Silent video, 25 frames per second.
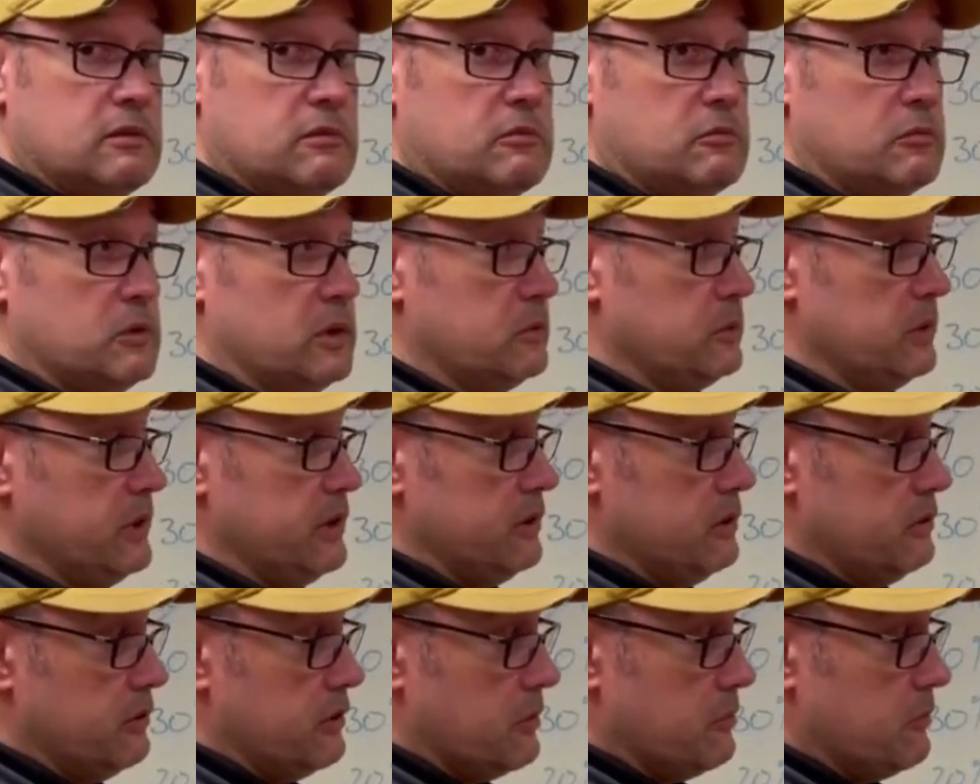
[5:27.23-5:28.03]
when
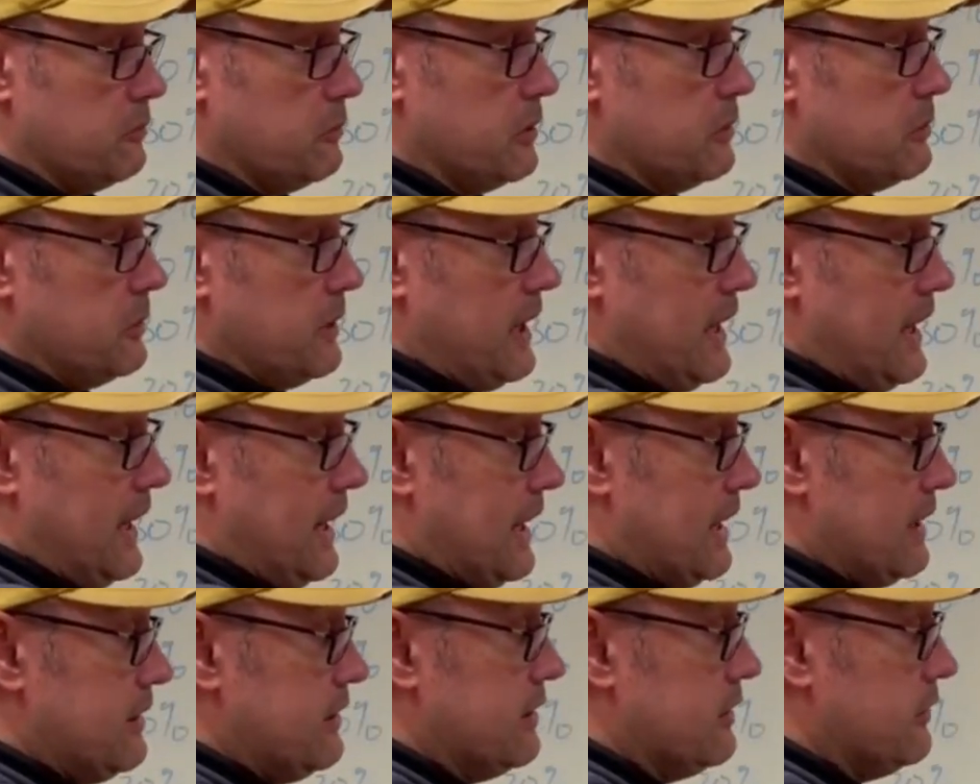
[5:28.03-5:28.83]
we
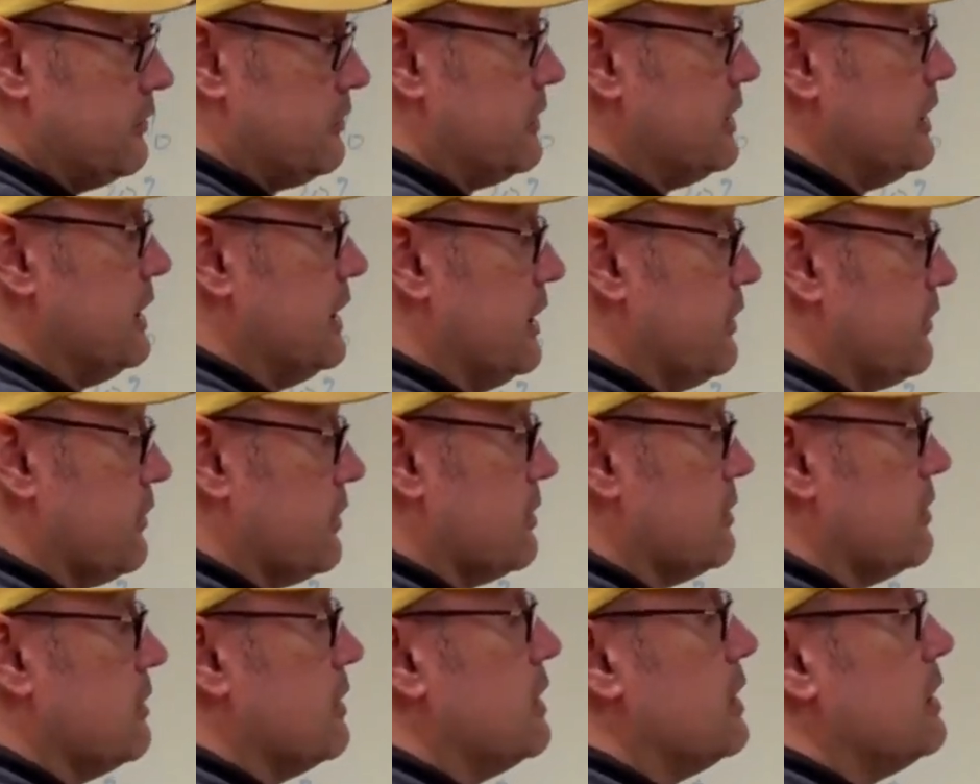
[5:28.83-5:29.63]
add this
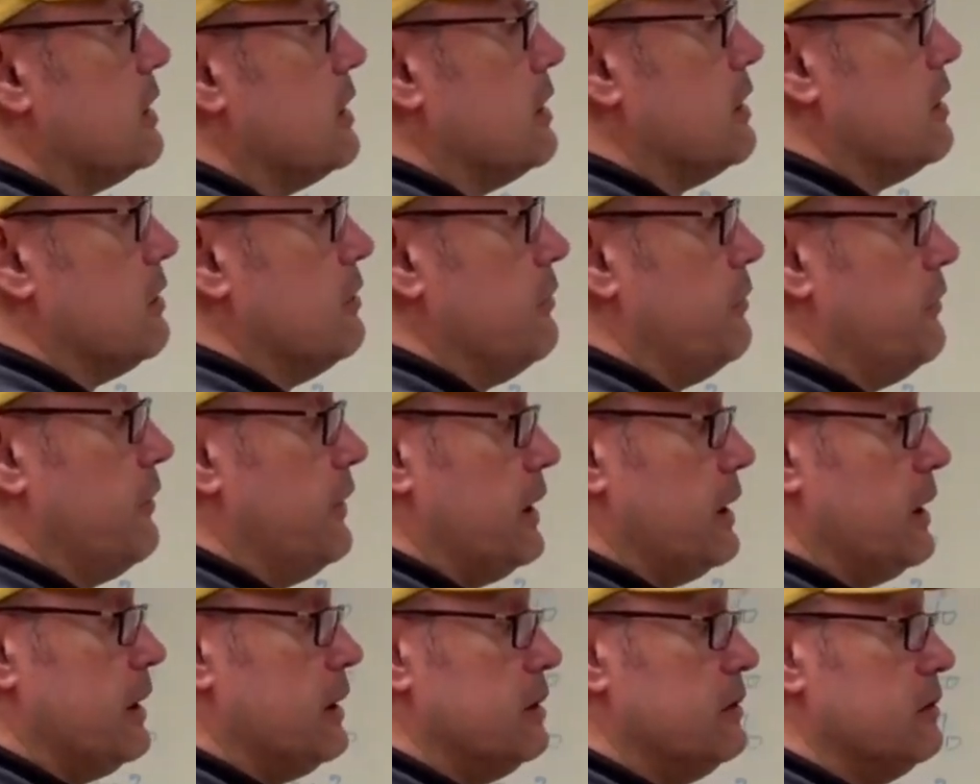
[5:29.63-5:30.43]
together,
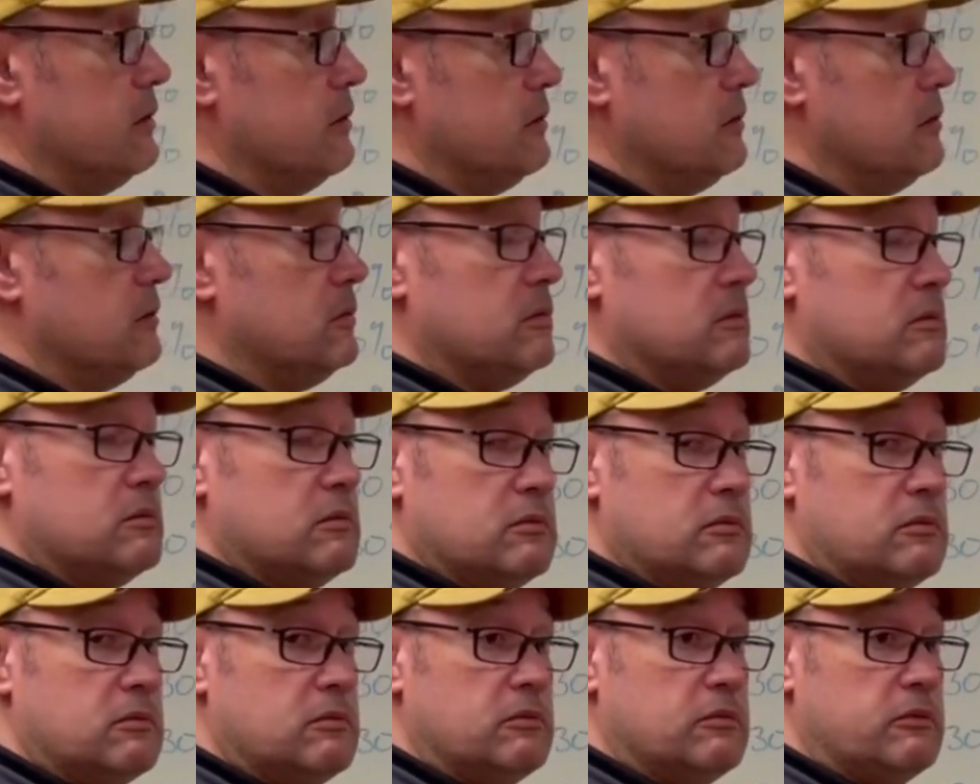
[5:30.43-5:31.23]
then
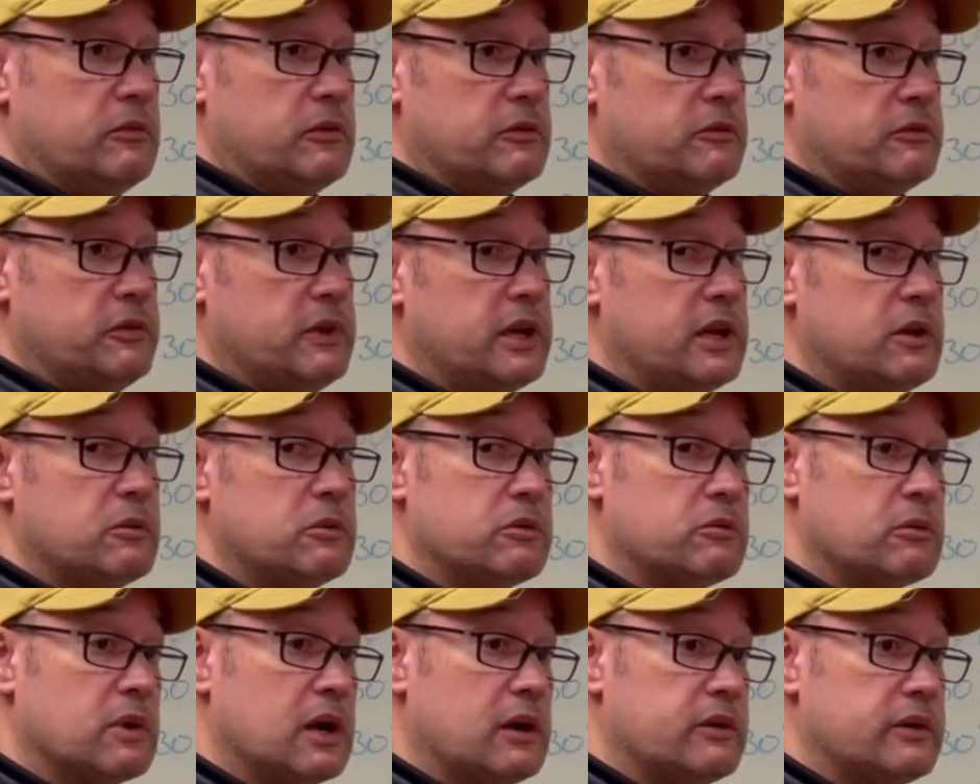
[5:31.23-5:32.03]
the VA
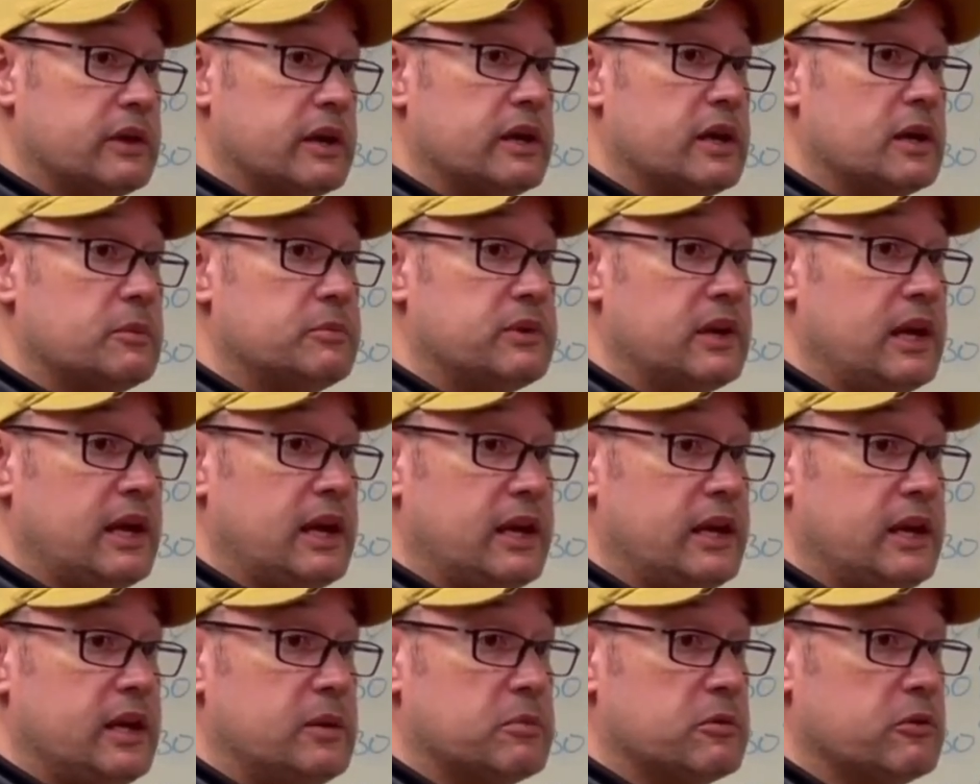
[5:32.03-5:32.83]
would round that up to
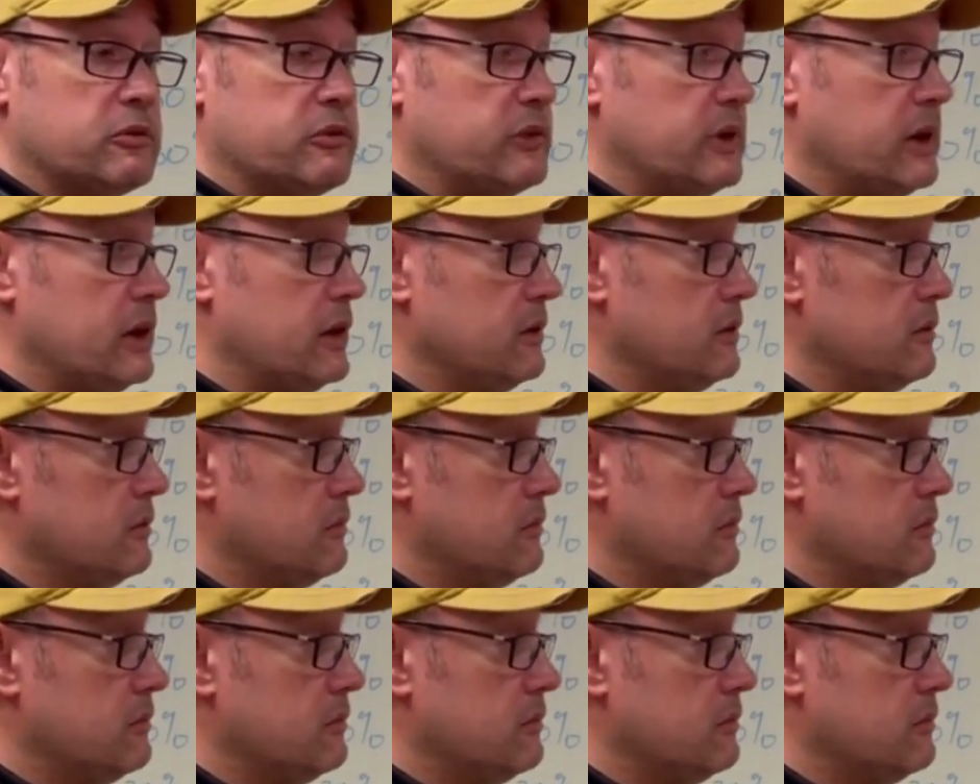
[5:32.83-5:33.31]
80%.